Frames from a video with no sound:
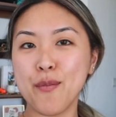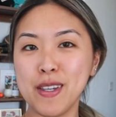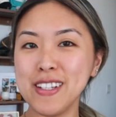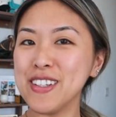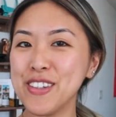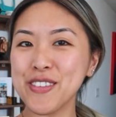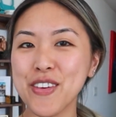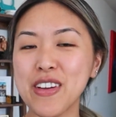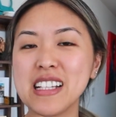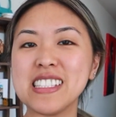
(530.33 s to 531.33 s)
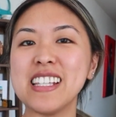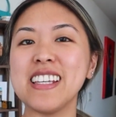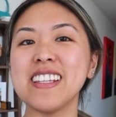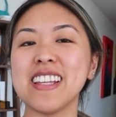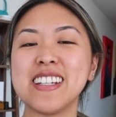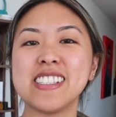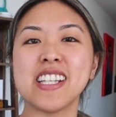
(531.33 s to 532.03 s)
Happy noon. We're about to eat lunch.